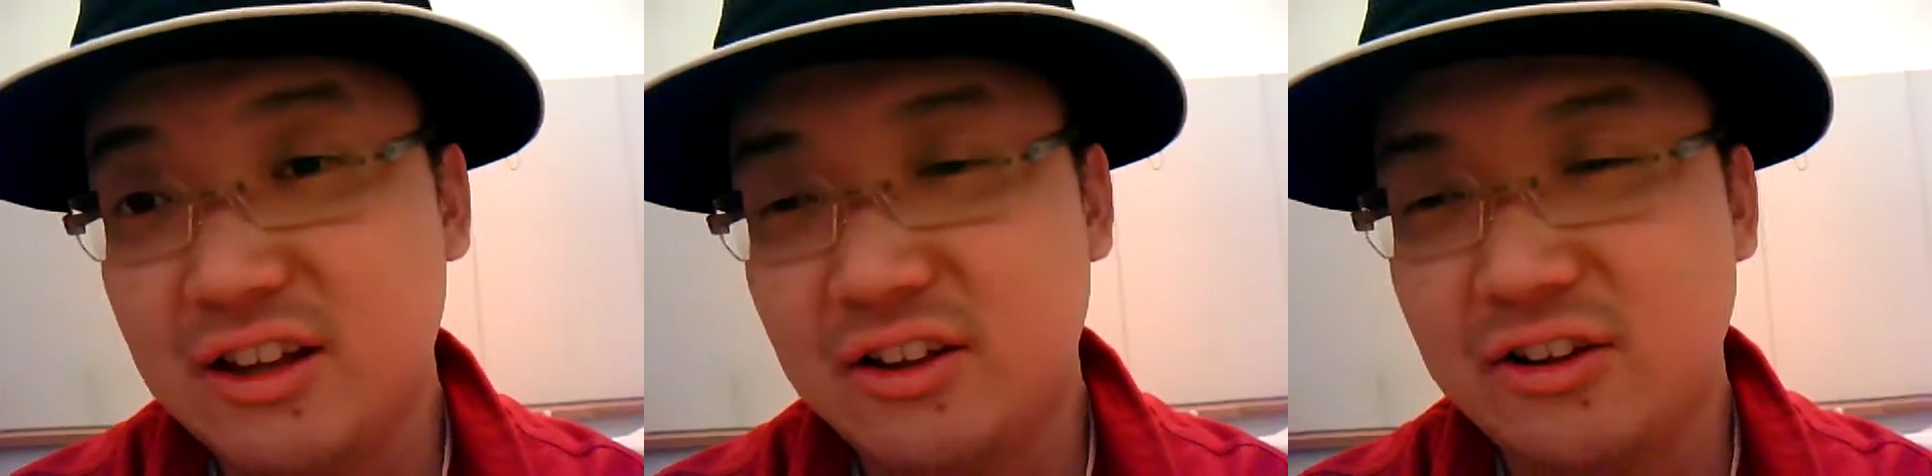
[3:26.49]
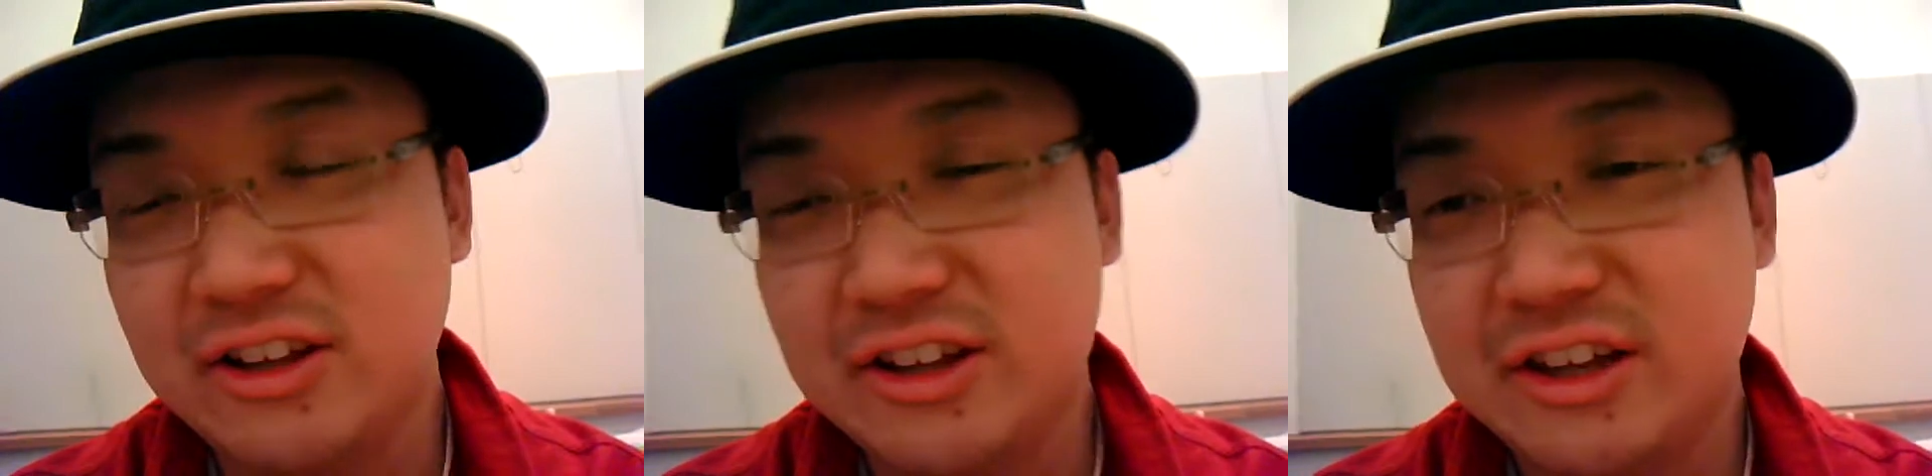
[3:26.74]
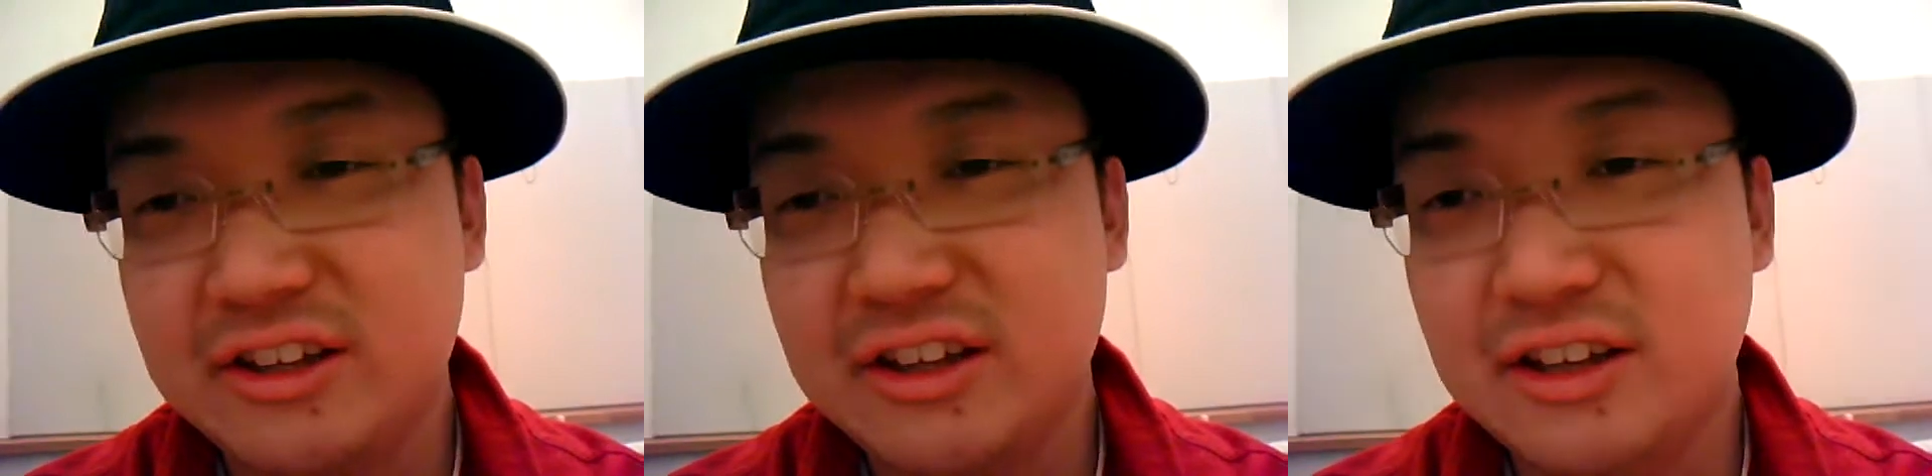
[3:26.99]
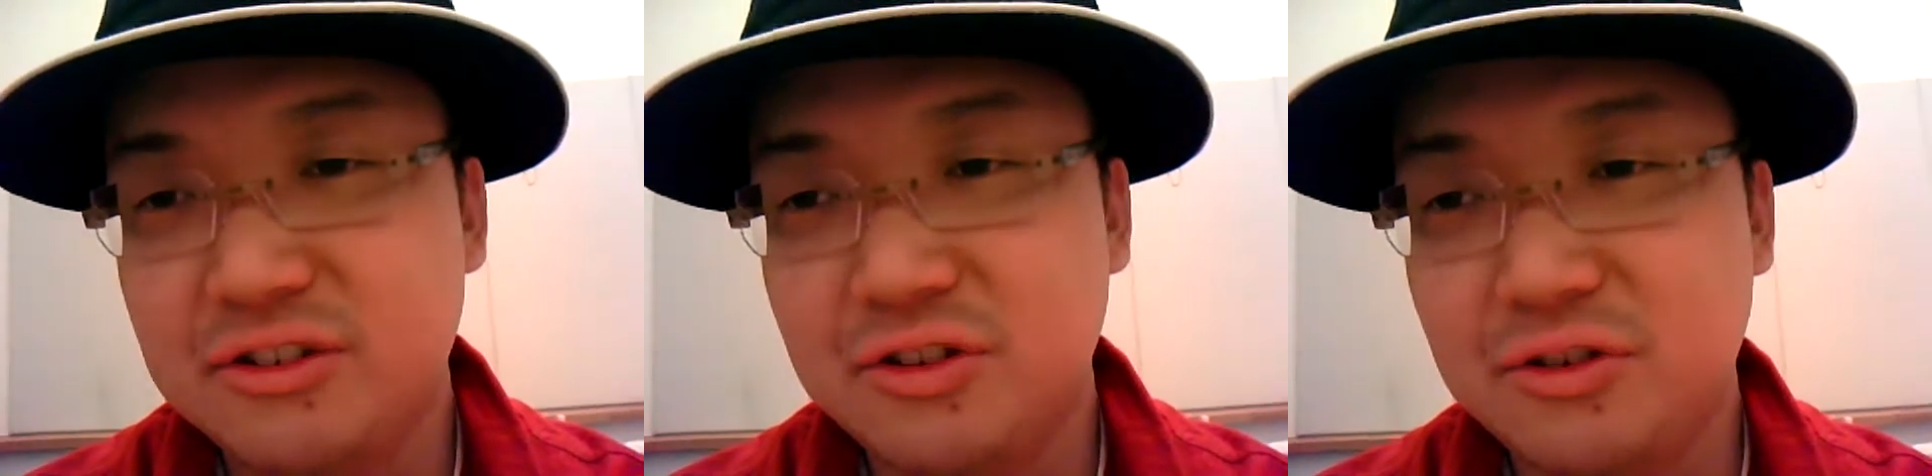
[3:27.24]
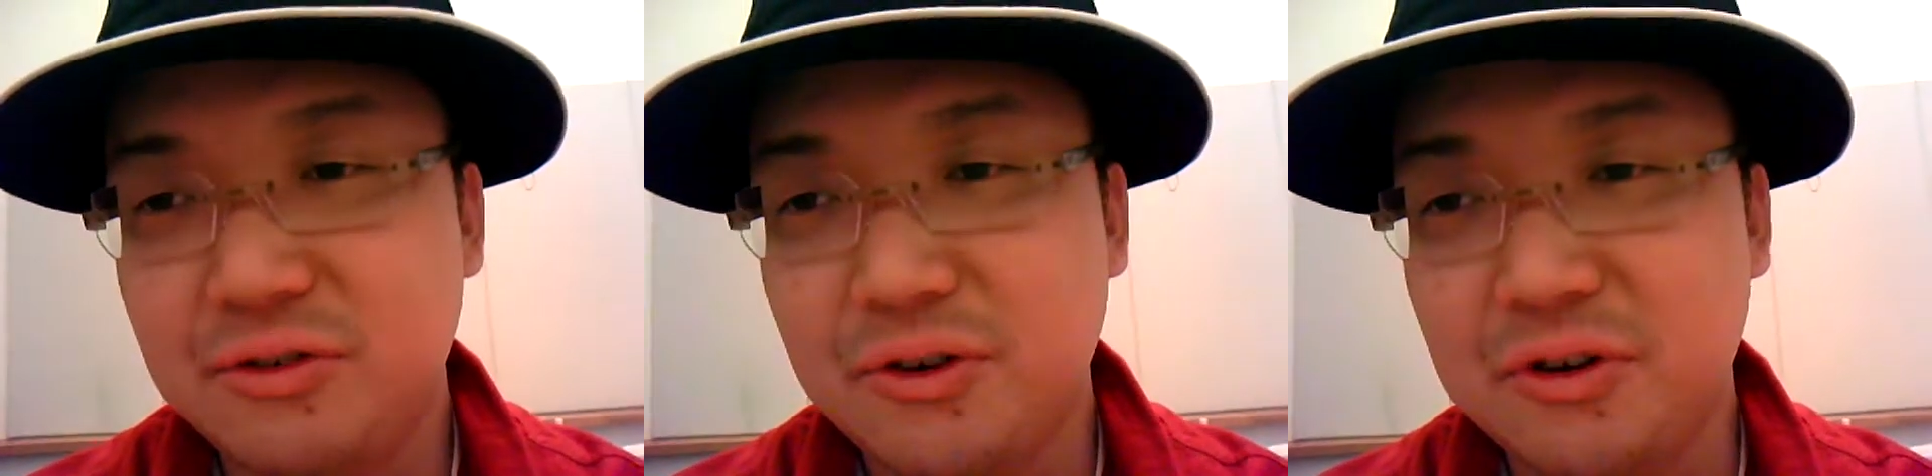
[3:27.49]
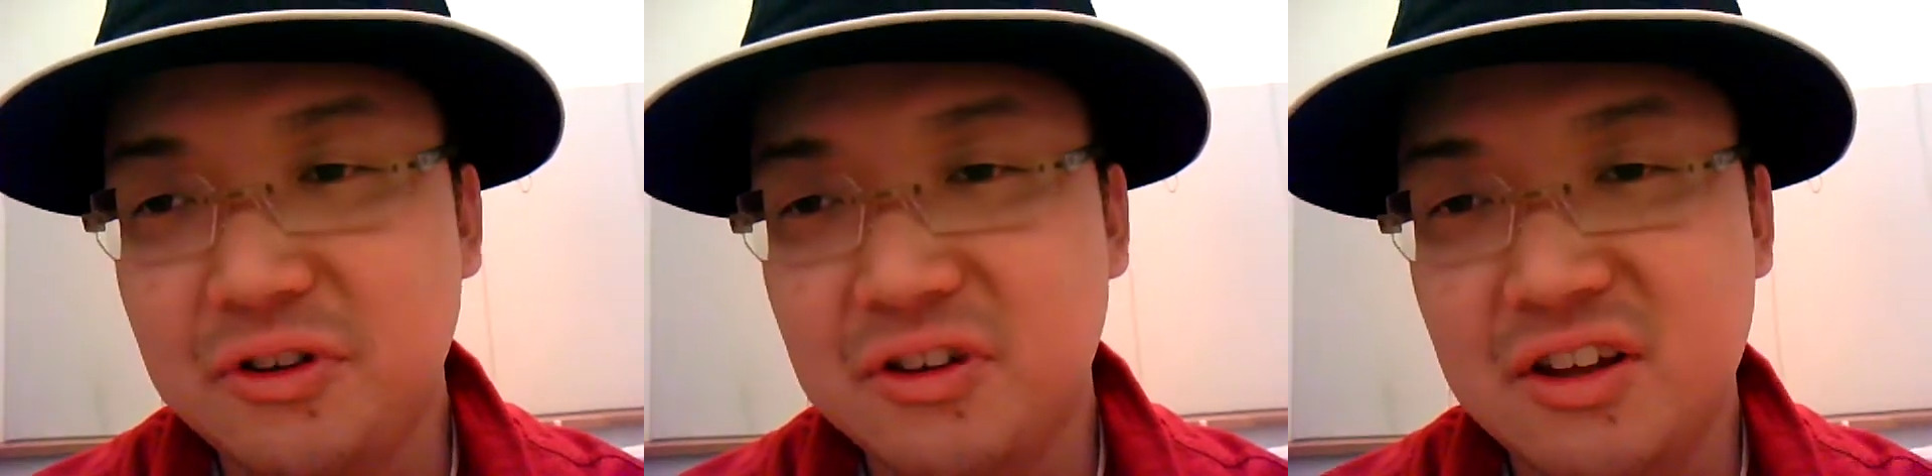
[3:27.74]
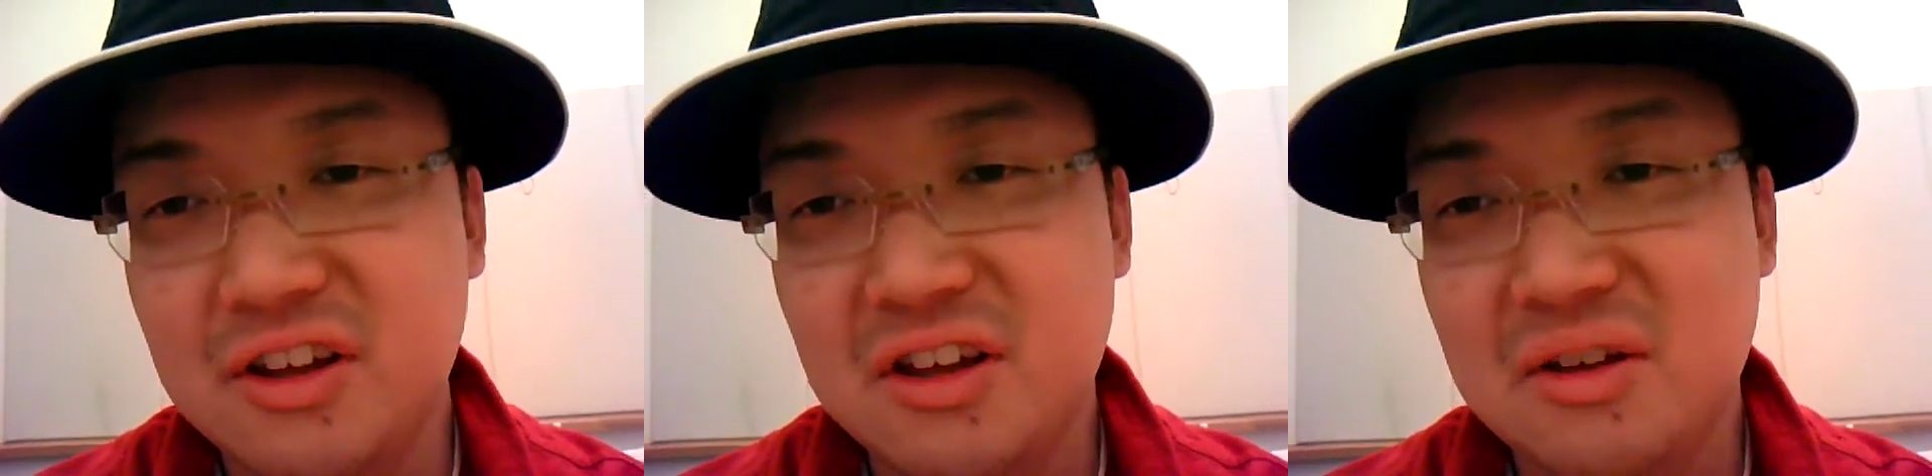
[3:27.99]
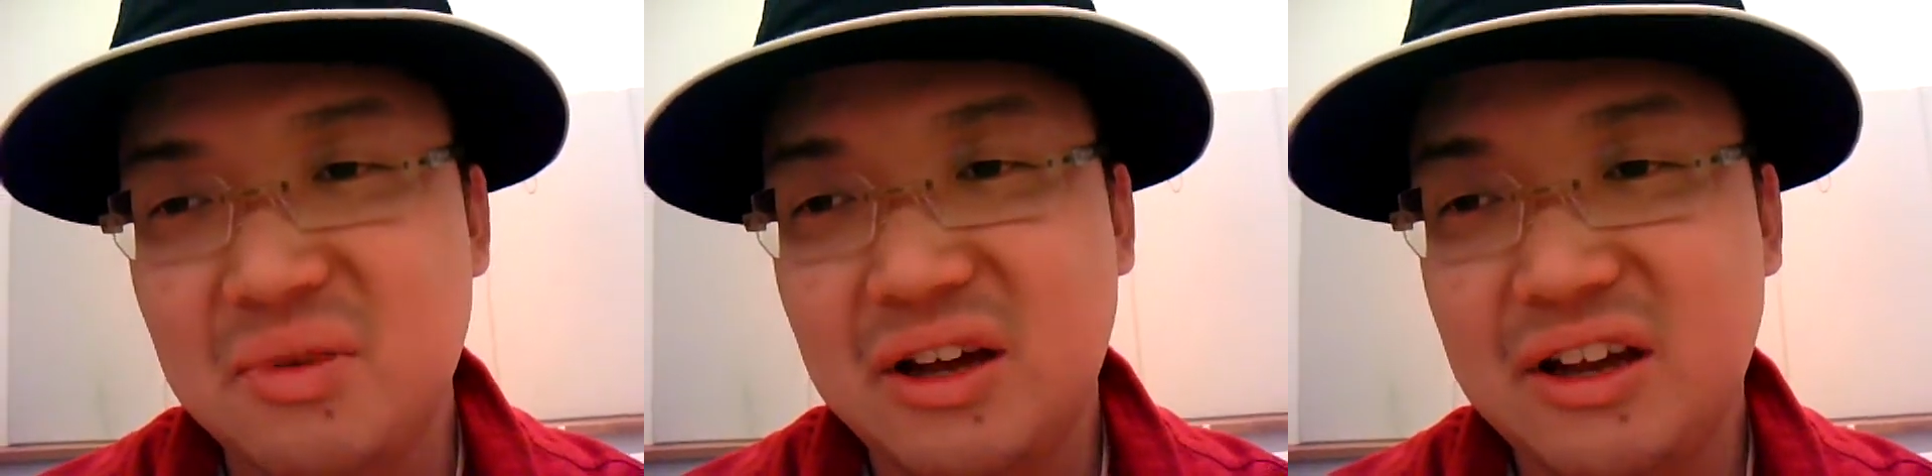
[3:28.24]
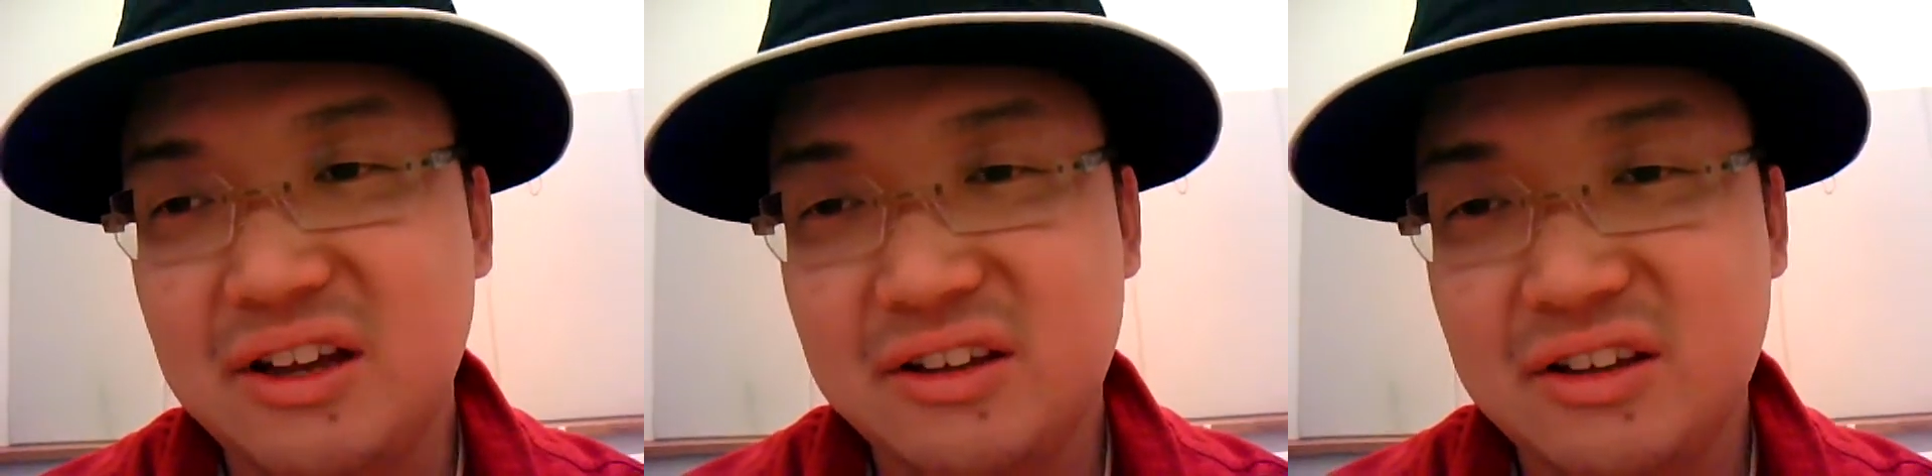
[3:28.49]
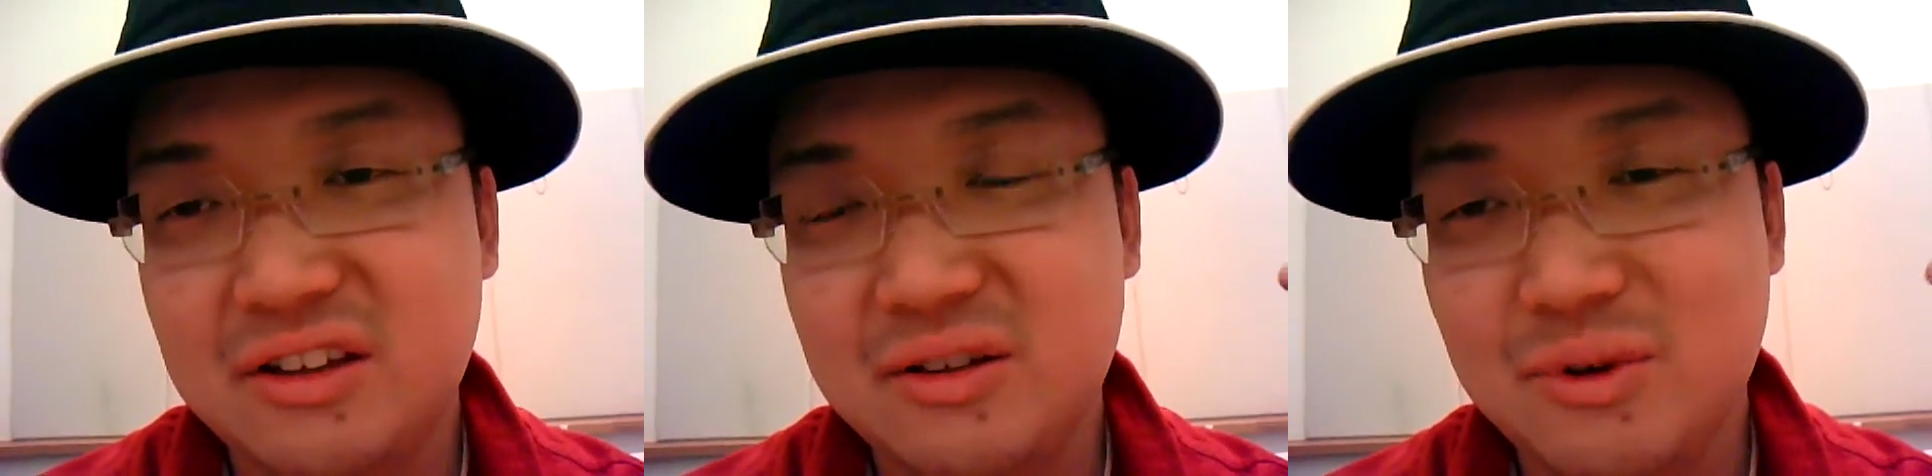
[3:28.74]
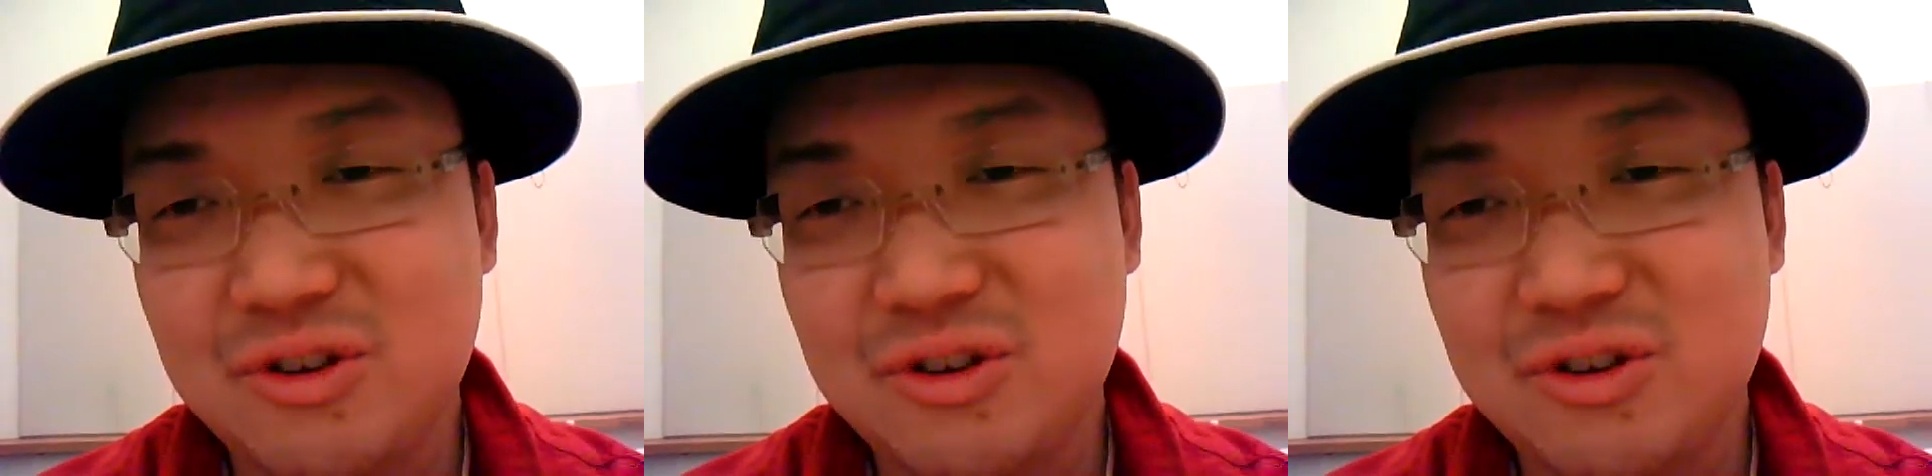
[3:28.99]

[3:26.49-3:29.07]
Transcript: all the data and so forth, but when you